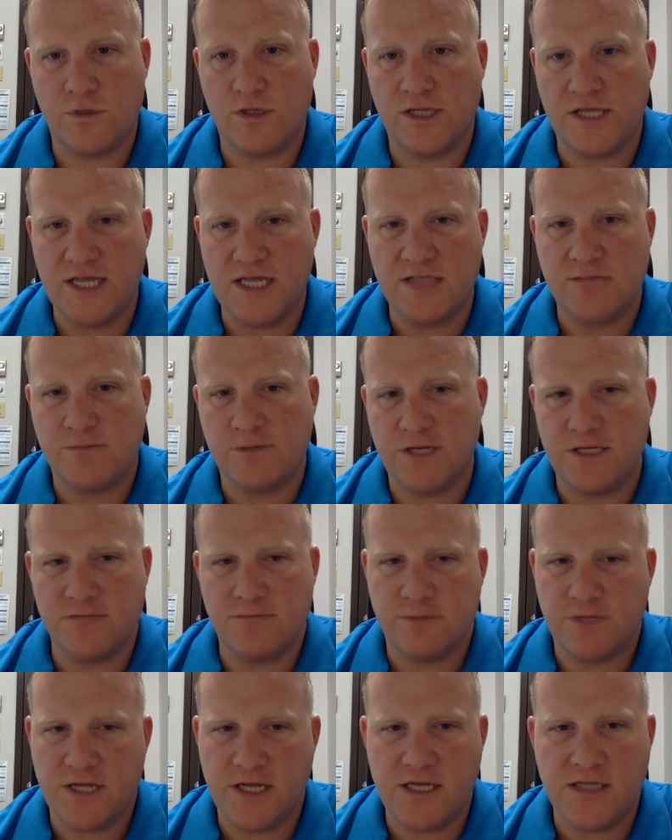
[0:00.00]
So please,
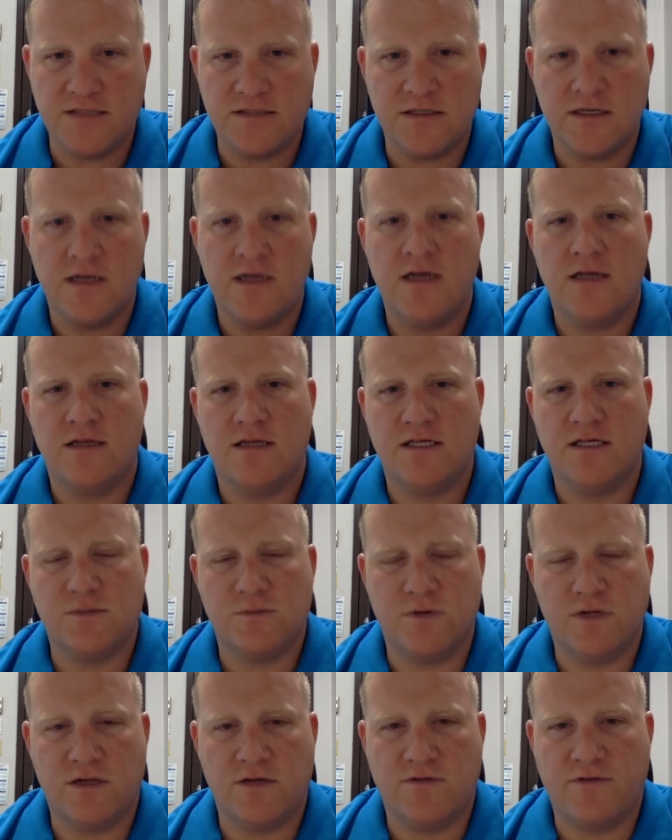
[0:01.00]
please, please,
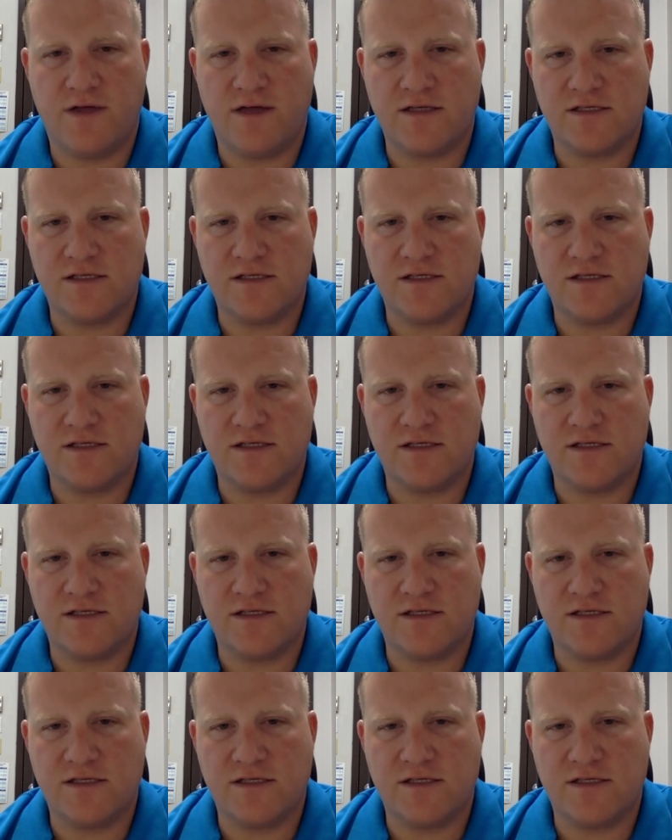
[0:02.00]
this will